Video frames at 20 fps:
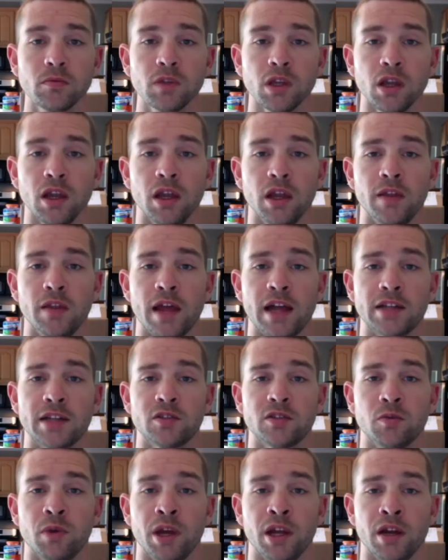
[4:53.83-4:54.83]
And that's the
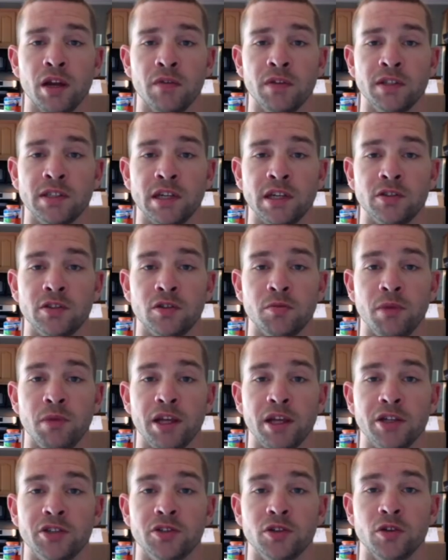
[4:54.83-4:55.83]
way of the sensor
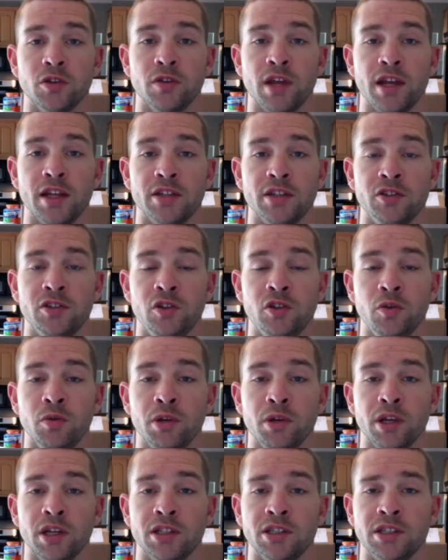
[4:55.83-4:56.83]
making sure that it's
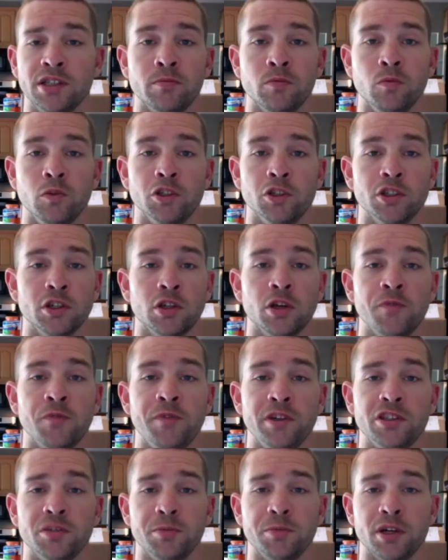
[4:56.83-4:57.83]
doing its job, which is a good
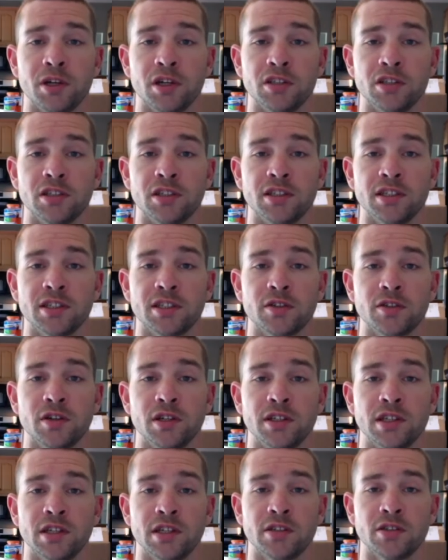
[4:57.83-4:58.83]
feature because the 630
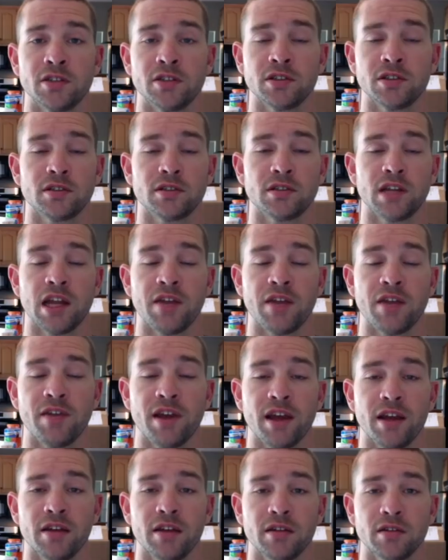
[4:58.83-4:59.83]
sensors that I've
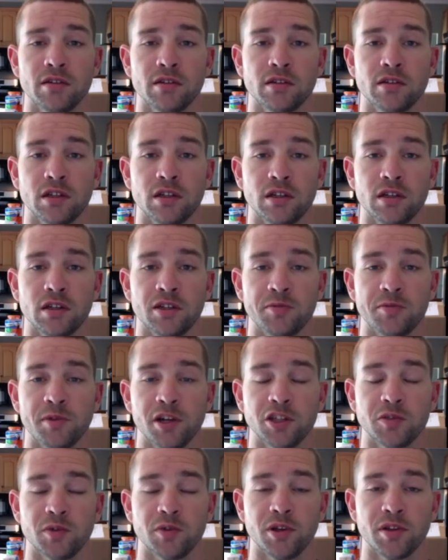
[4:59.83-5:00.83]
had,
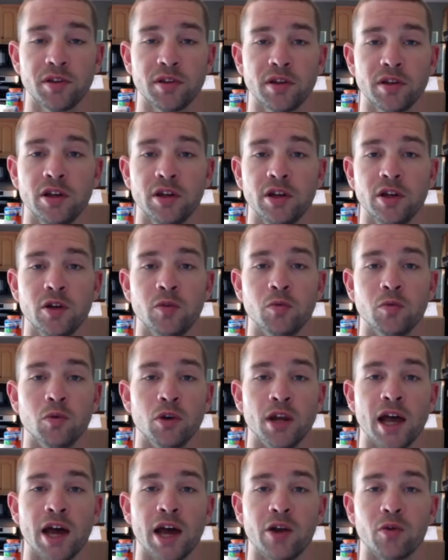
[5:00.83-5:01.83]
experience with were
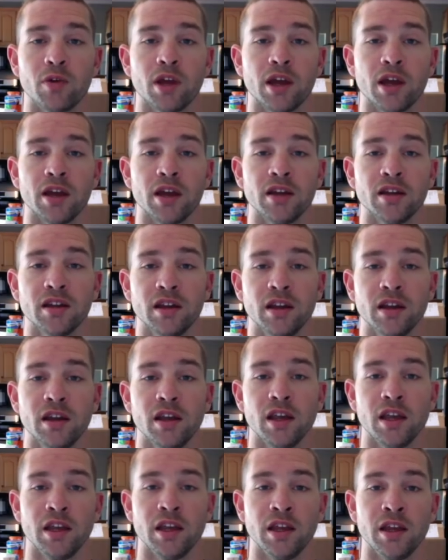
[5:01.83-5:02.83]
not okay,
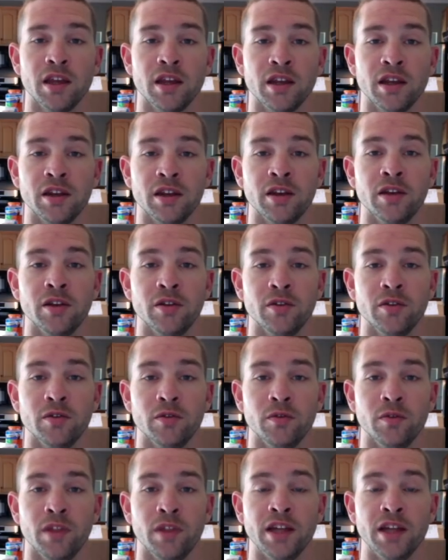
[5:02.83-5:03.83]
and
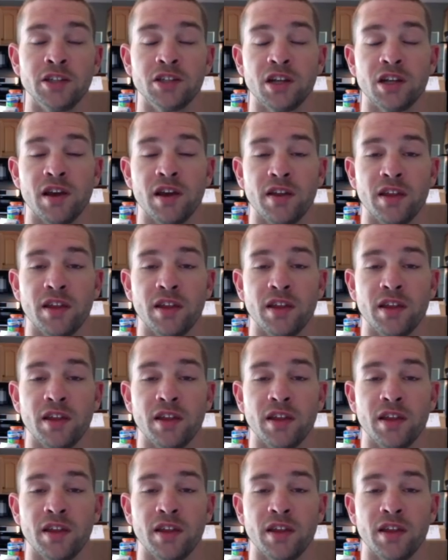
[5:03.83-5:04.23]
they should have had